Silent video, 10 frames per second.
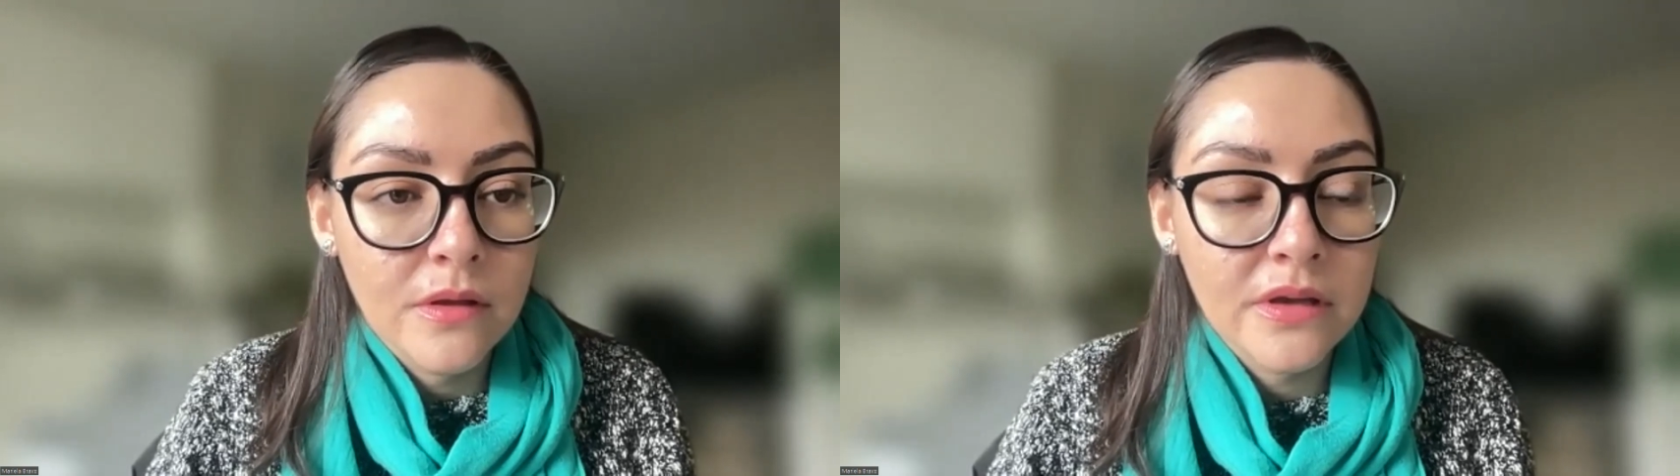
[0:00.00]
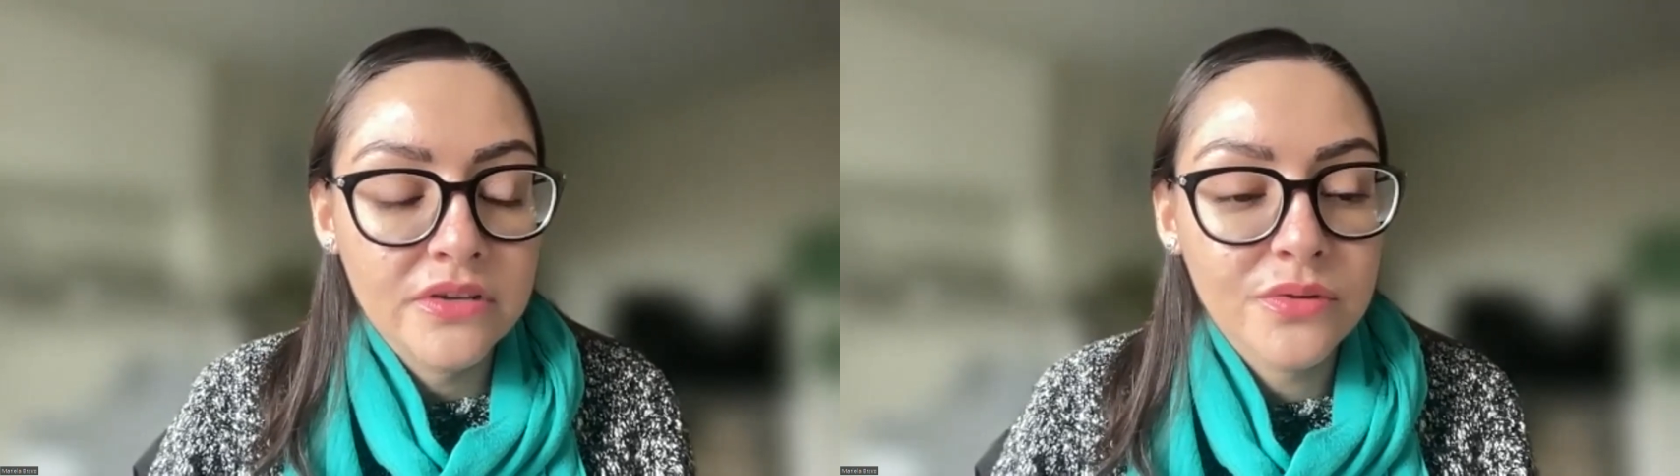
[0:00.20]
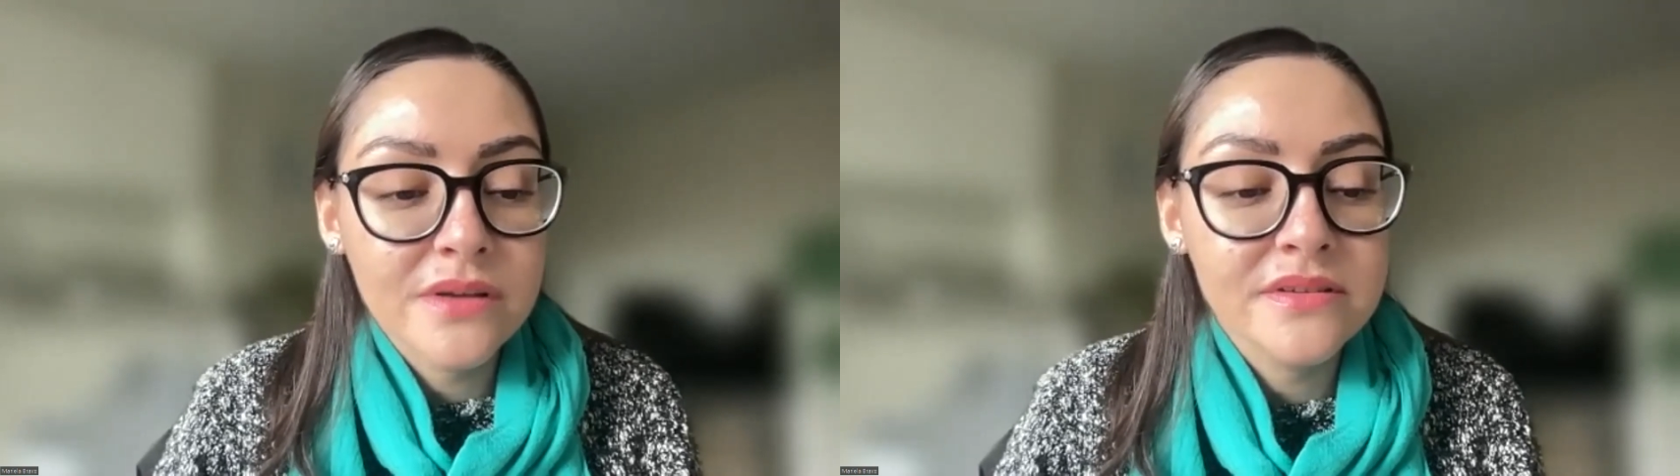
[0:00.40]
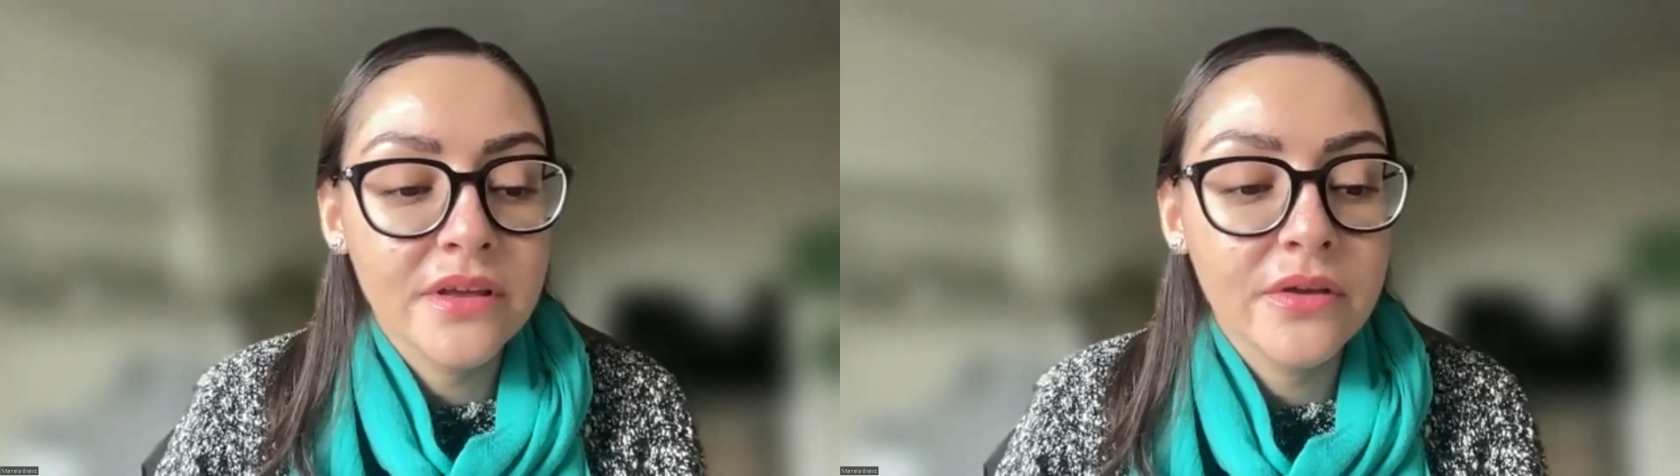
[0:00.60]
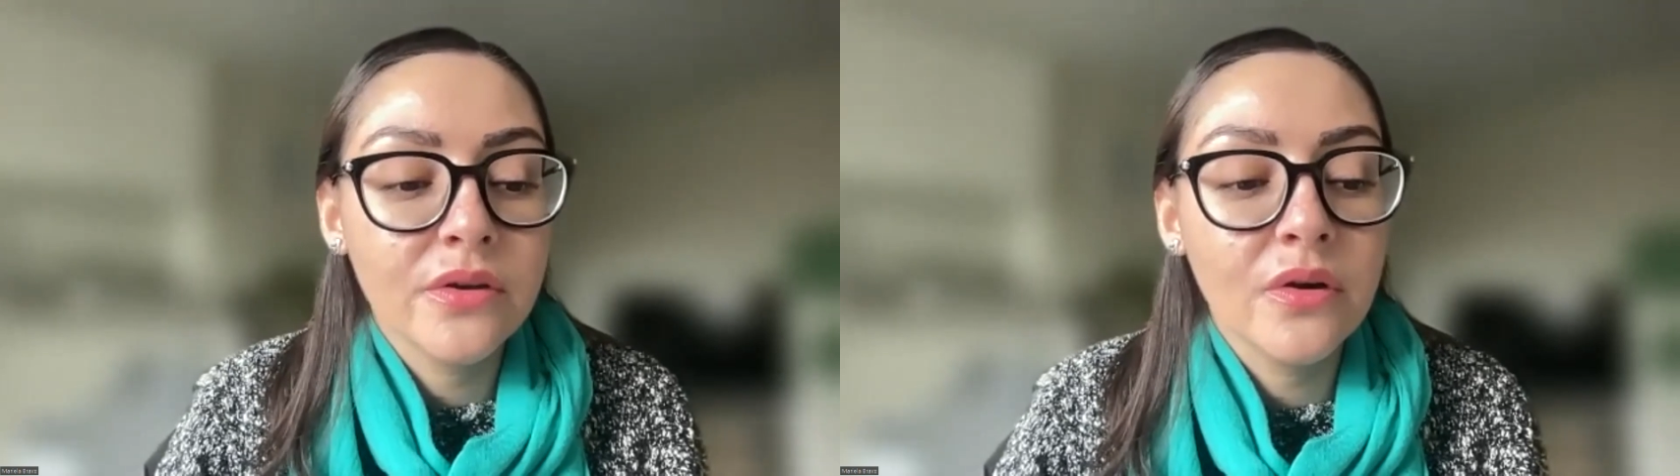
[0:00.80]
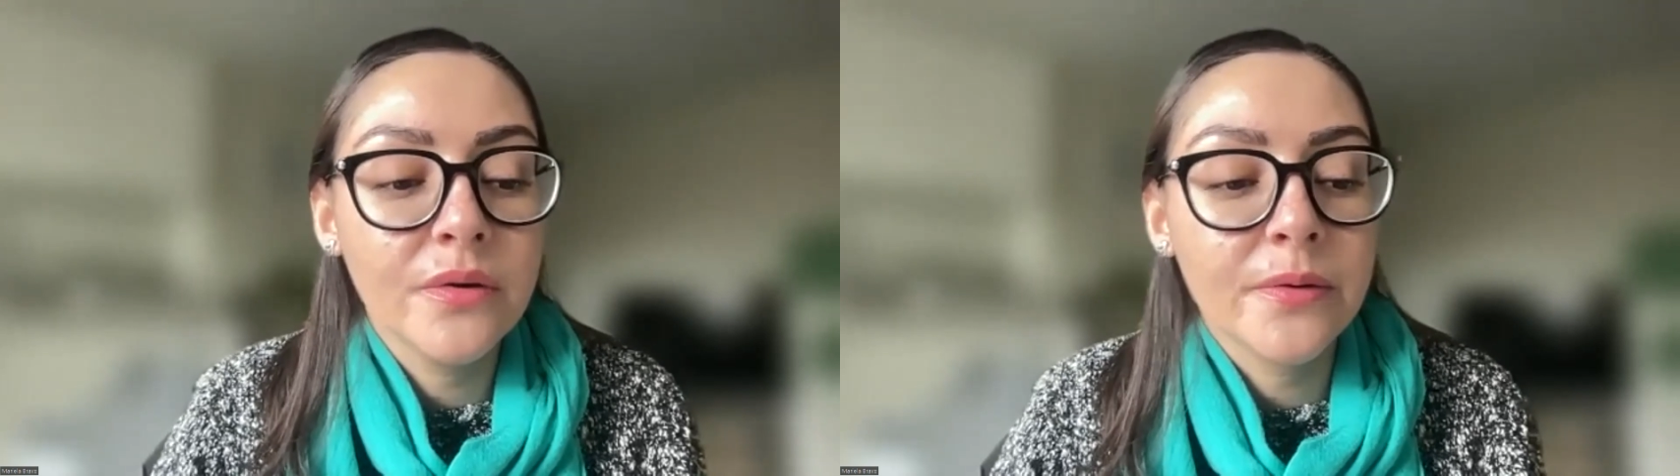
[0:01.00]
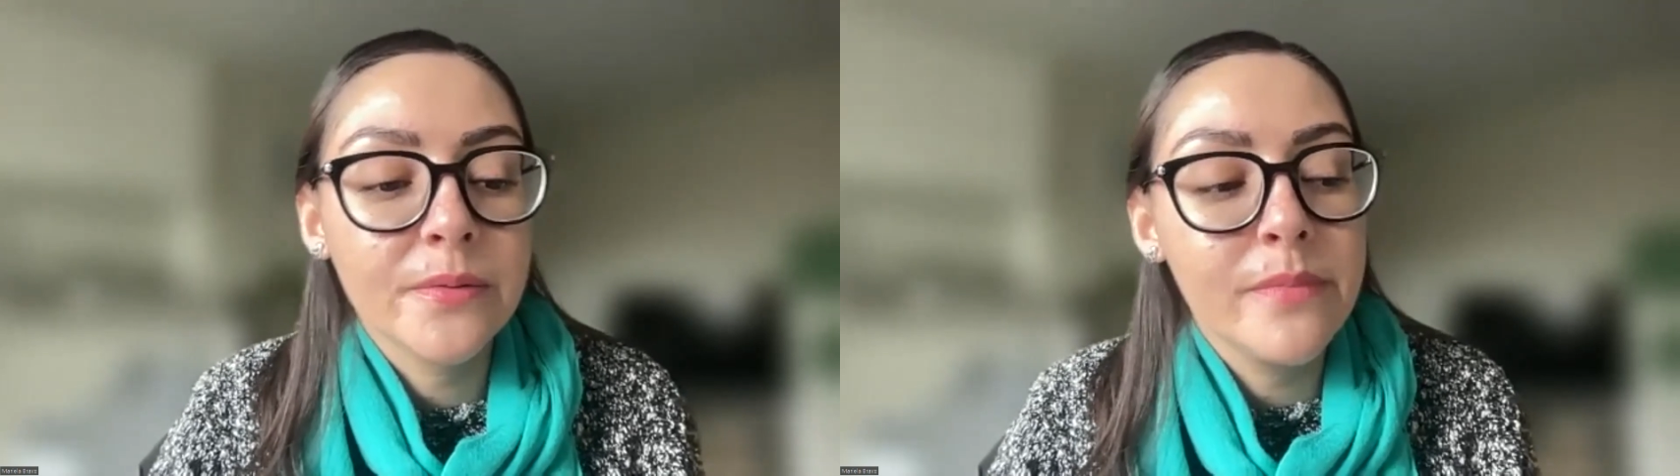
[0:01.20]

I trust that you know your